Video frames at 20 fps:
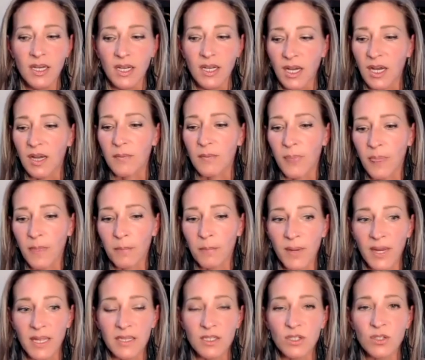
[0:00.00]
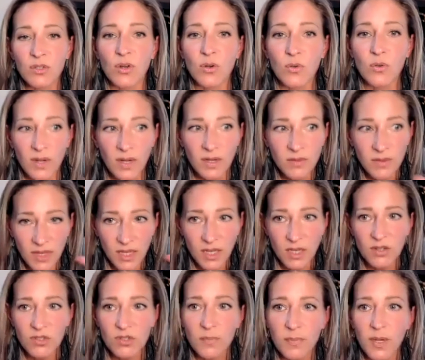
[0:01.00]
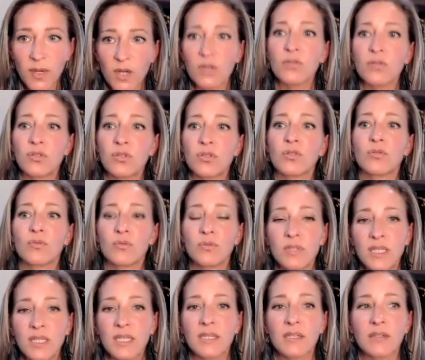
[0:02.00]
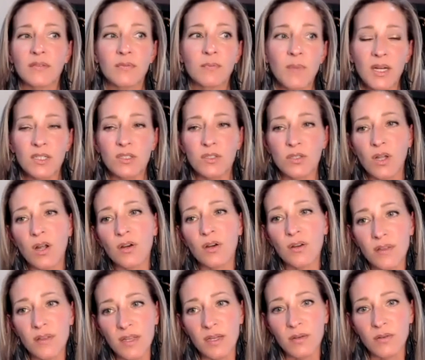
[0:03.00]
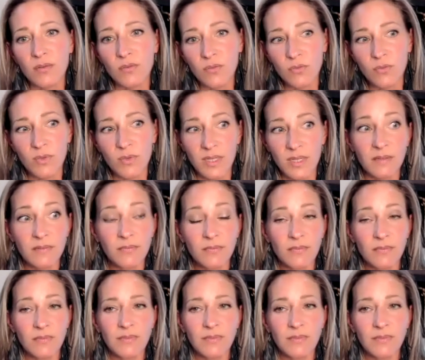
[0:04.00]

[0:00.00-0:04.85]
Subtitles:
But they're supposed to live much longer than we